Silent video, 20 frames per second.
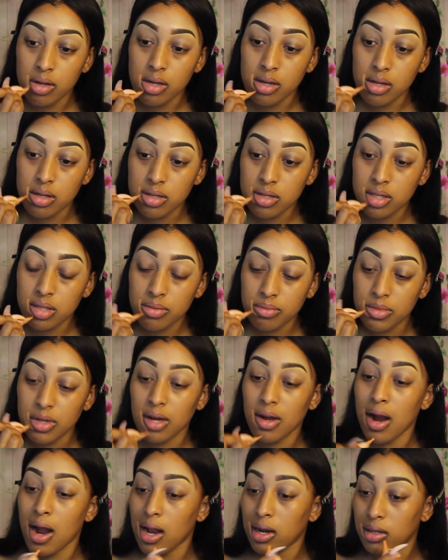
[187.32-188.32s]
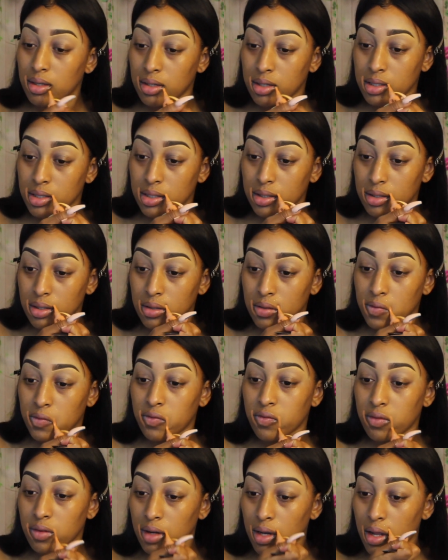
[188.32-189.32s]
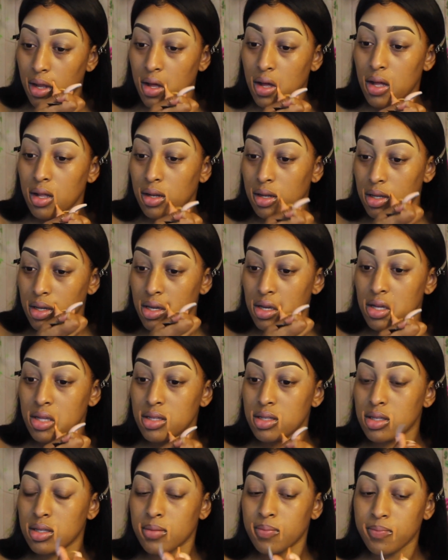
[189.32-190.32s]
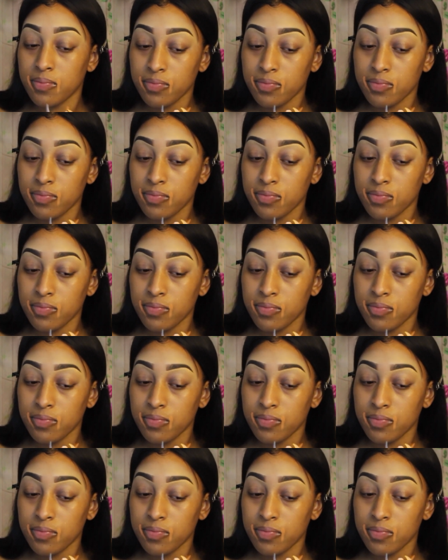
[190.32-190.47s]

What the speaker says: You just want our look to look flawless,